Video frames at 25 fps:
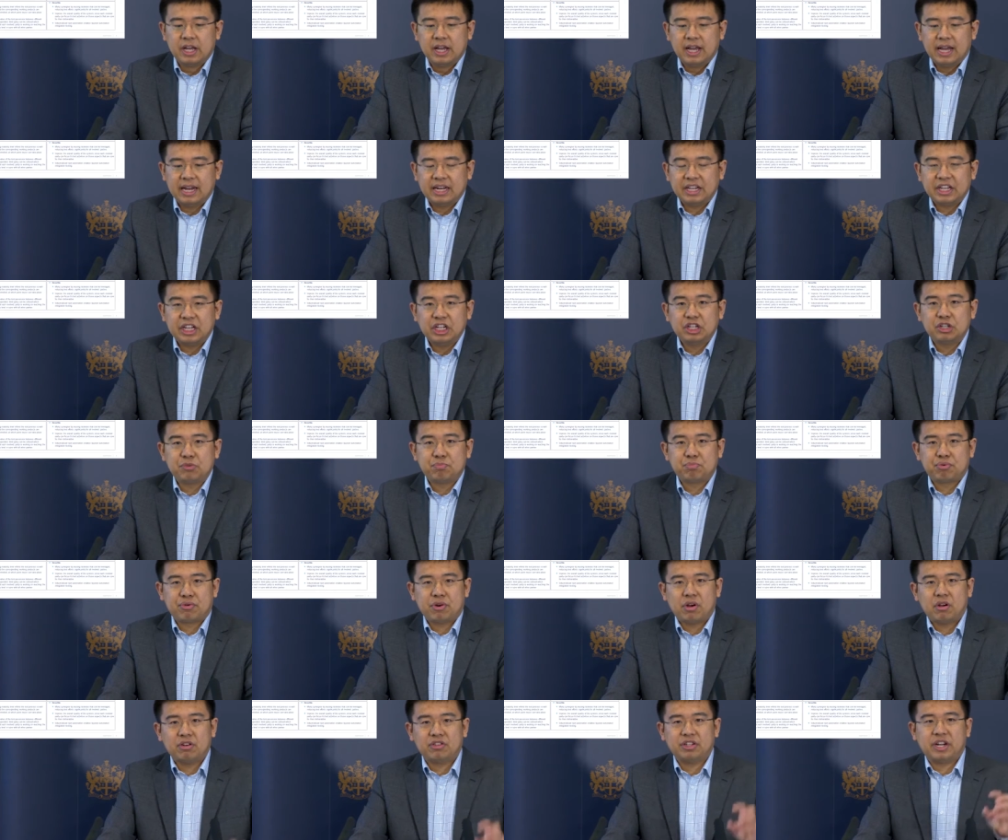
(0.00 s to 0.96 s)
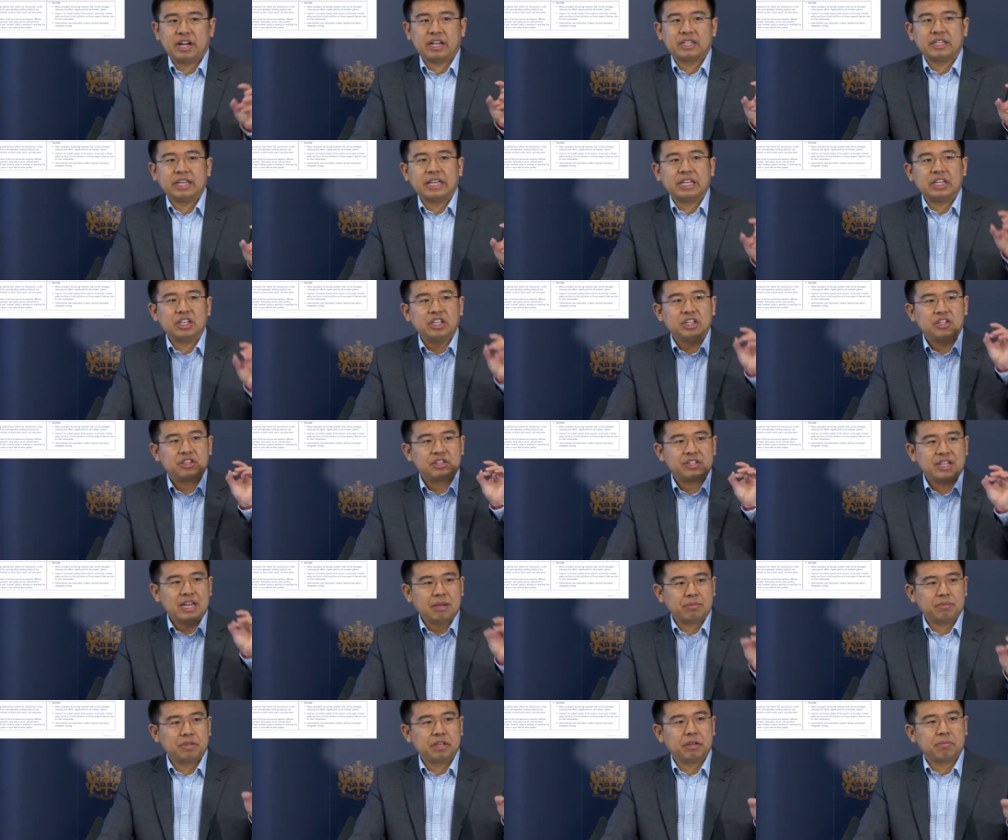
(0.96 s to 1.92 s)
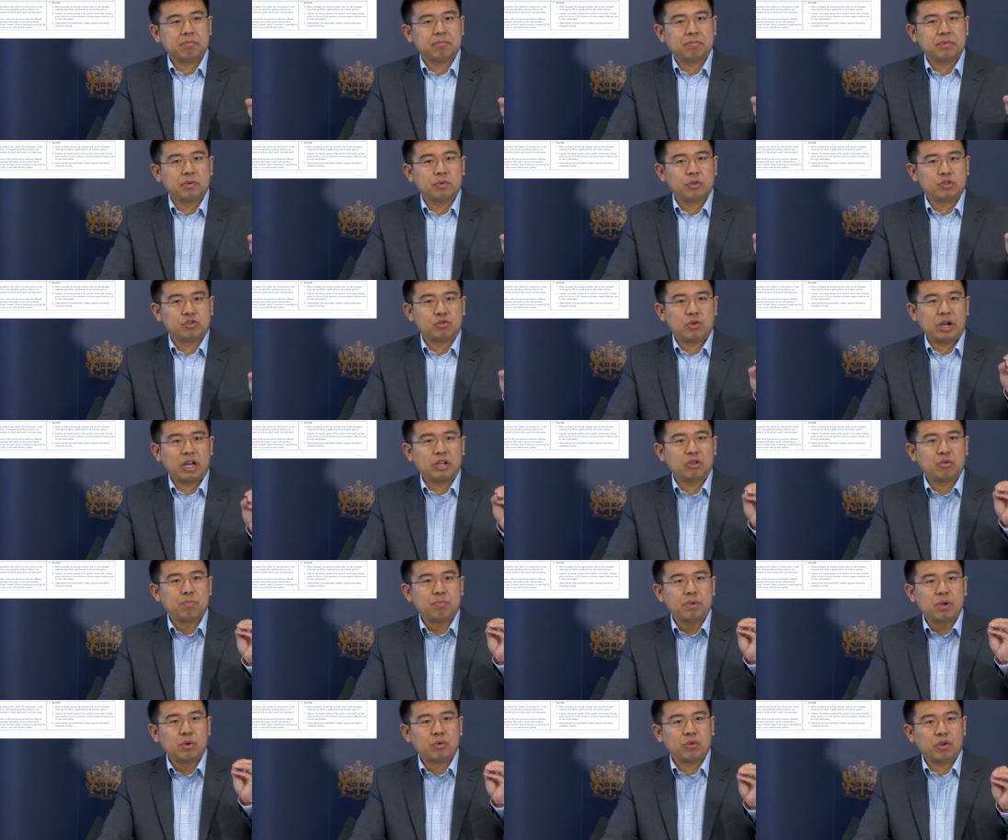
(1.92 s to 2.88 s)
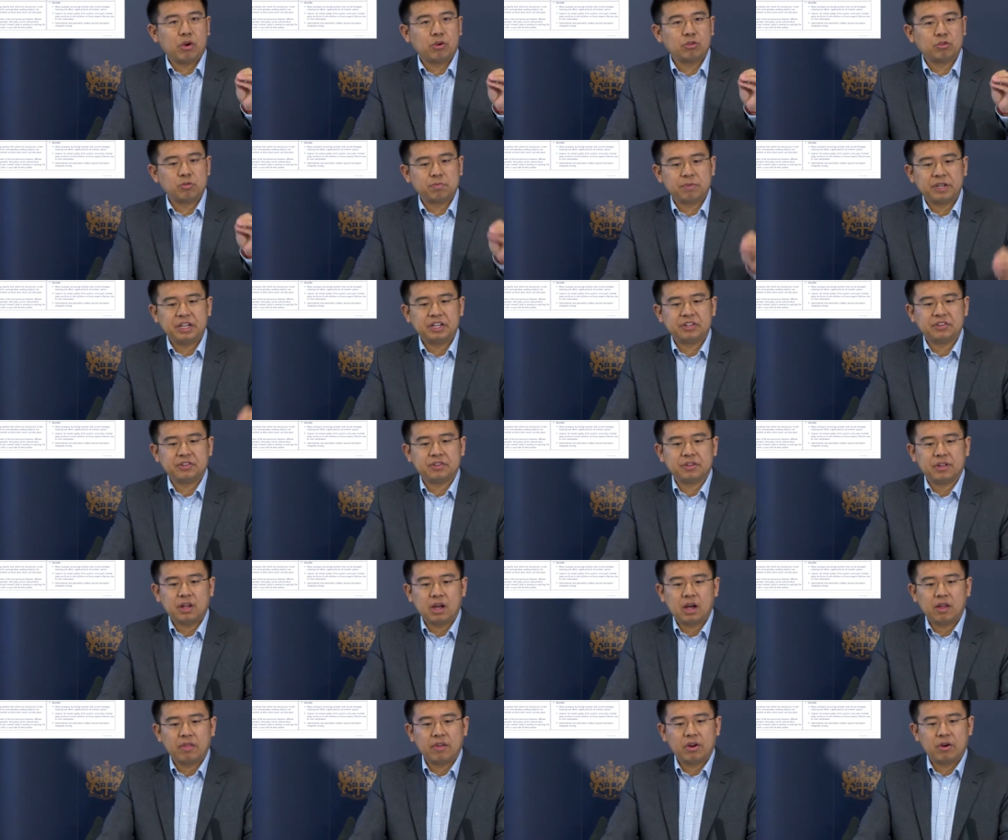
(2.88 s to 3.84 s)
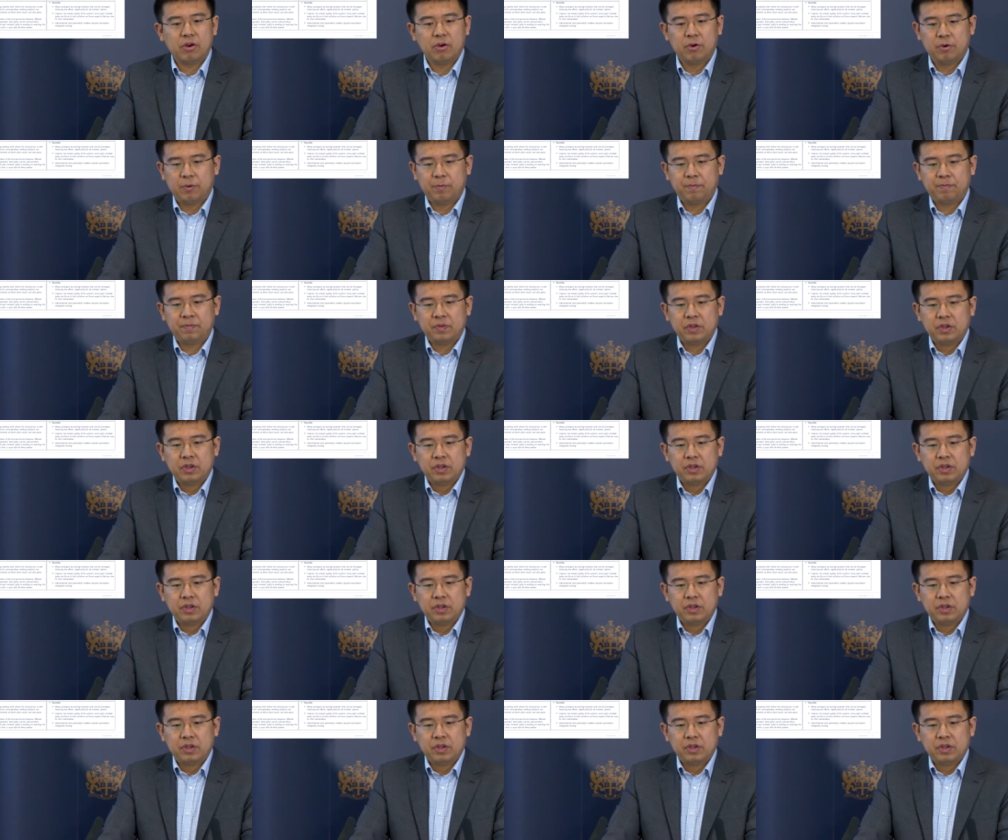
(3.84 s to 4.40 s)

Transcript: And each project and each sub-team was trying to build automation on their own.